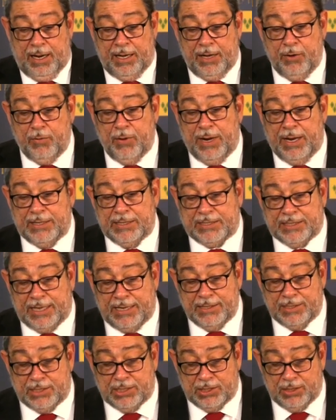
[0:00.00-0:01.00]
any real
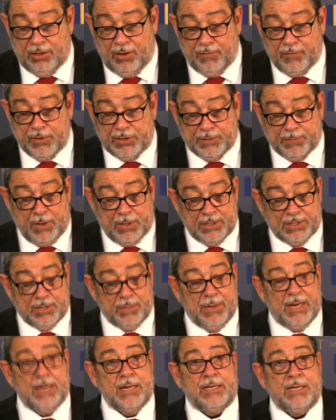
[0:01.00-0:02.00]
sense of
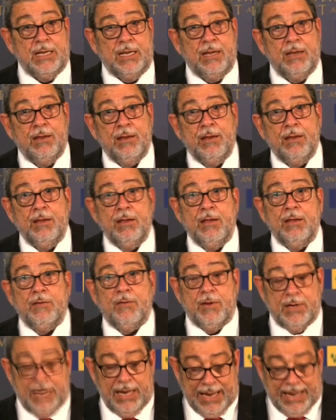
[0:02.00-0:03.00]
responsibility
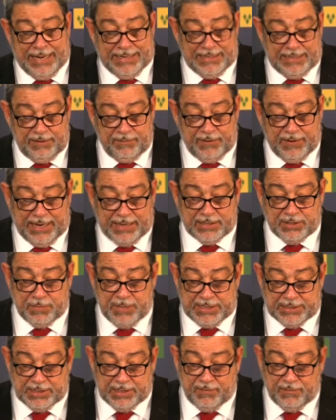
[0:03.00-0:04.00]
for the anti-vax
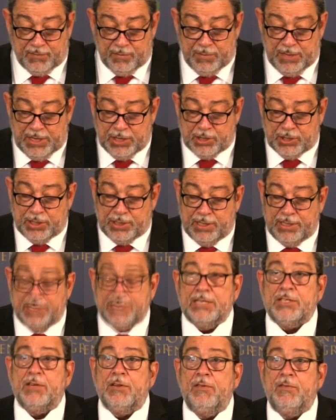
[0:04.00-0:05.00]
misinformation and
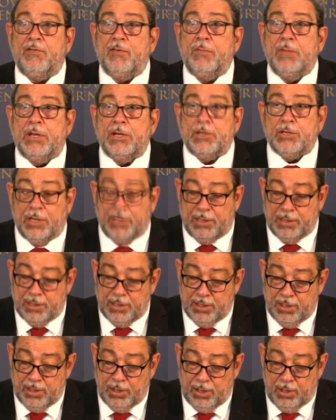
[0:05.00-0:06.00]
disinformation
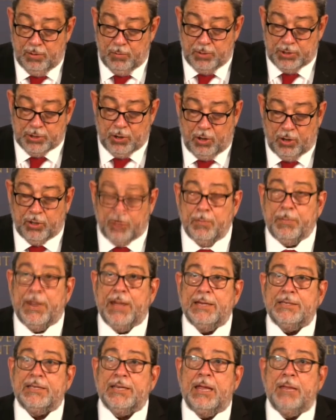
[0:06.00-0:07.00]
which
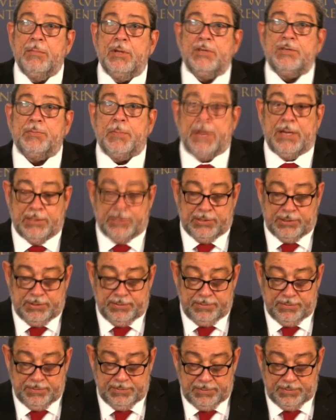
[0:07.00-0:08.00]
occupy cyberspace.
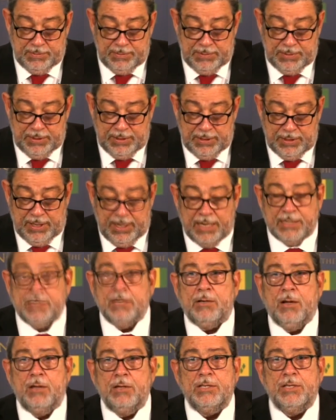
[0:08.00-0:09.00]
As
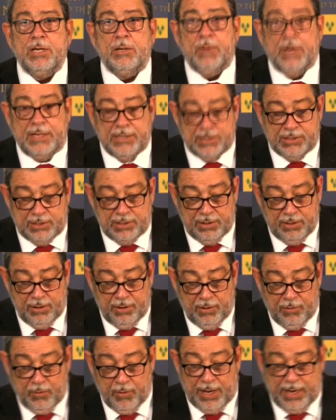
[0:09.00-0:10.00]
a consequence,
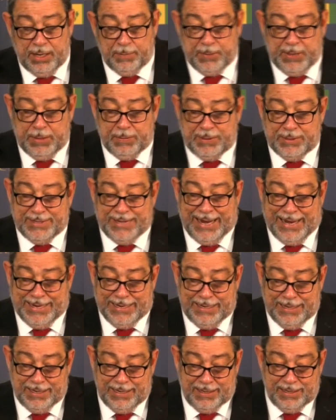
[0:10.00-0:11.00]
real people
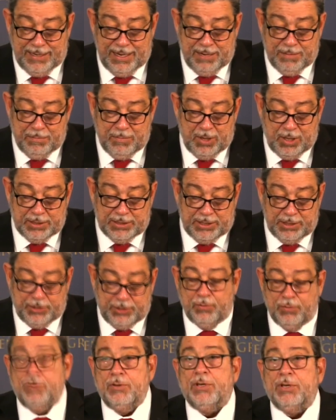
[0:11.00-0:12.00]
die in their
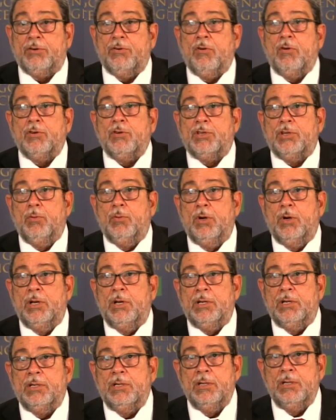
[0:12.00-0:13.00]
multitudes across the
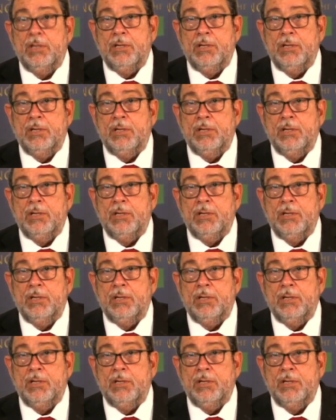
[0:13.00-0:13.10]
world.